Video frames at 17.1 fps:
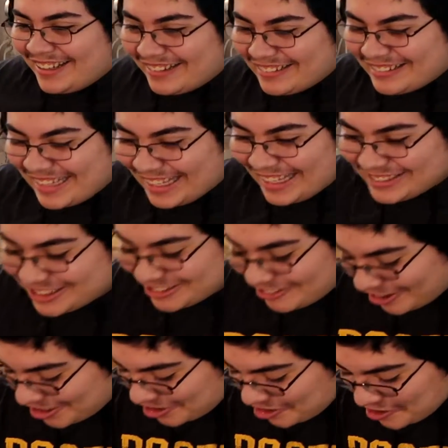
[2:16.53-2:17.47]
Okay,
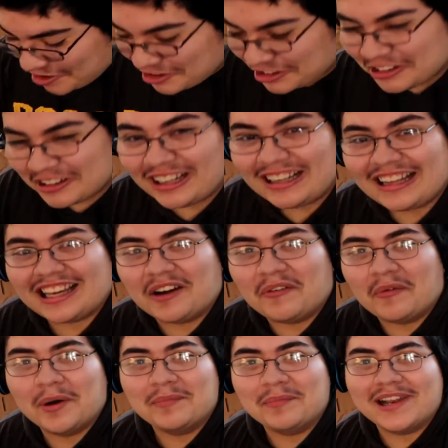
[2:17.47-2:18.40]
so I knew it was only
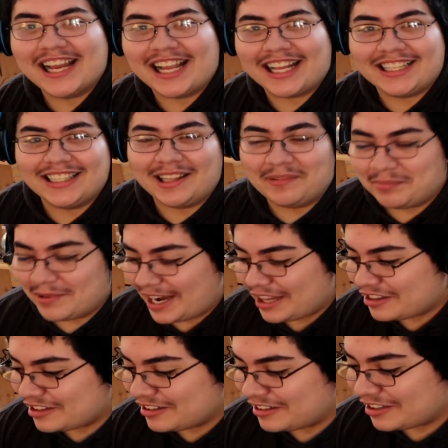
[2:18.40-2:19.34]
like a 1 minute clip,
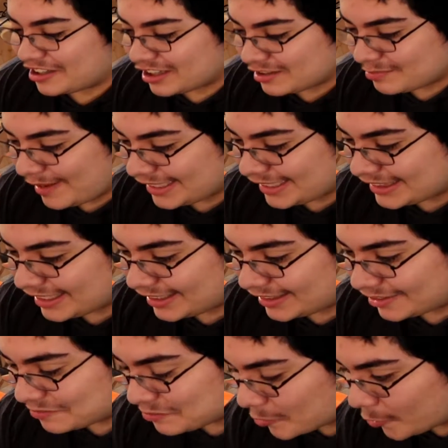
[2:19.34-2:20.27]
but I still expected
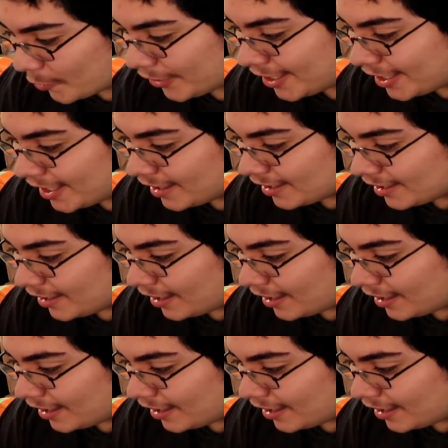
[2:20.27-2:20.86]
a little more.